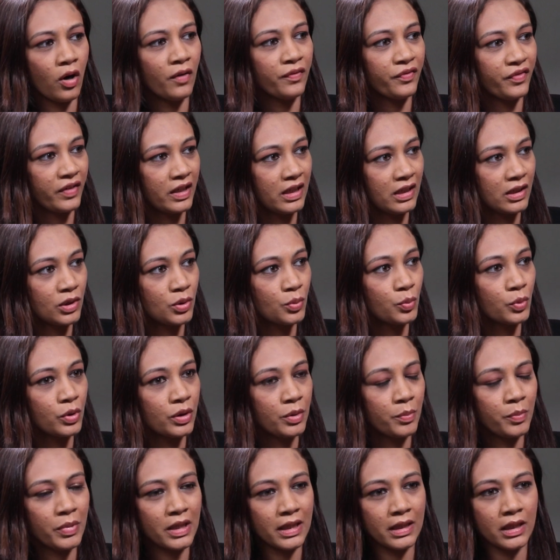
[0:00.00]
of it
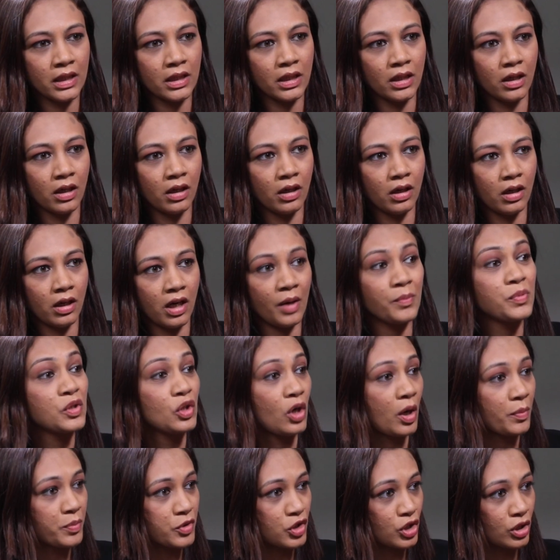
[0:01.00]
would be
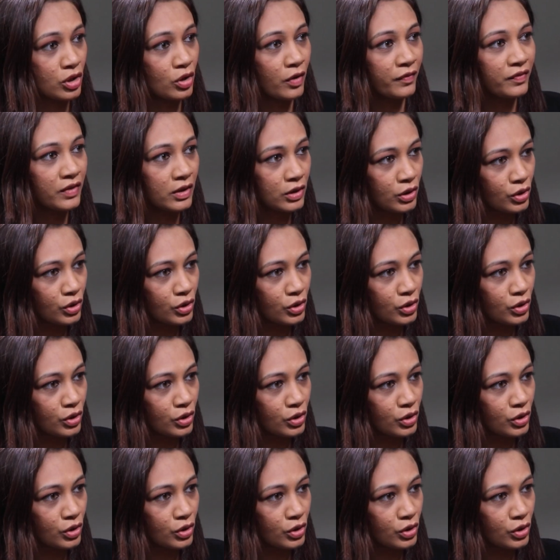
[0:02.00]
absorption of the